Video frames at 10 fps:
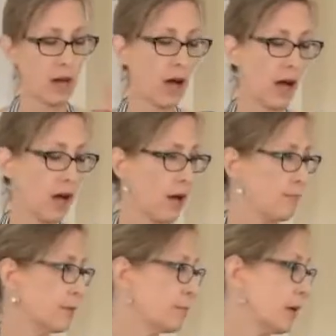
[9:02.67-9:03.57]

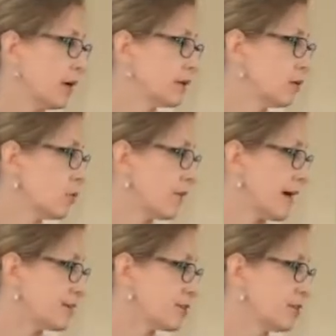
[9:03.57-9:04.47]
But while
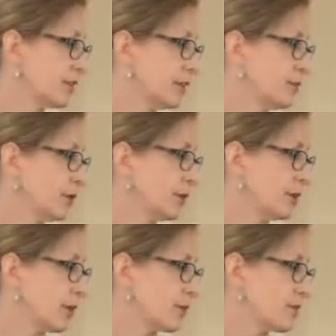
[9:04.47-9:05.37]
that's cooking, we're going to
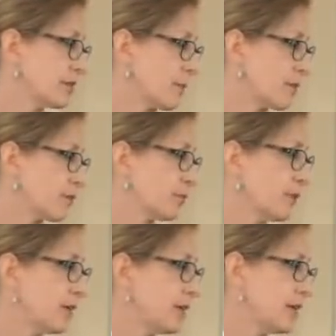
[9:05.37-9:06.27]
go to step
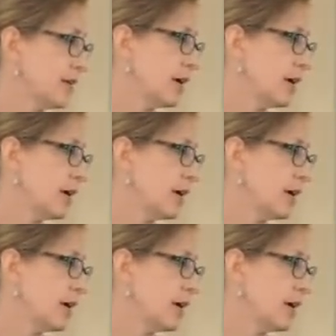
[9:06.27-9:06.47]
3.